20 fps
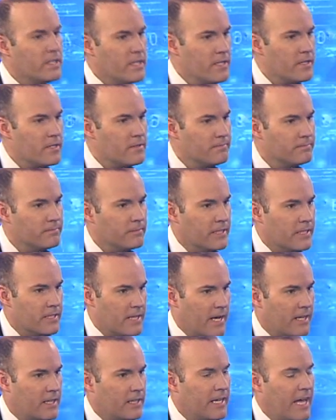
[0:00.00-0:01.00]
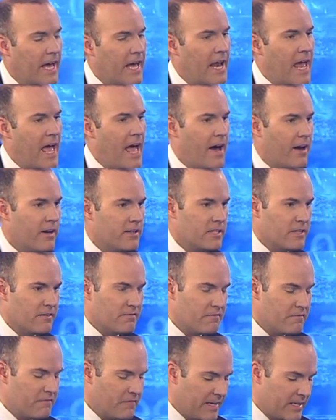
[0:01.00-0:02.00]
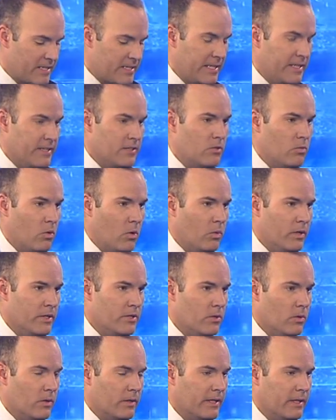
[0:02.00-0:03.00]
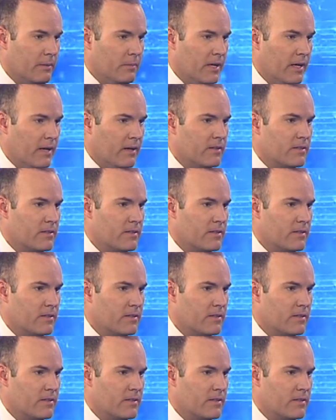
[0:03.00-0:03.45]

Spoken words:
it exactly, and how does it fit into what we're talking about?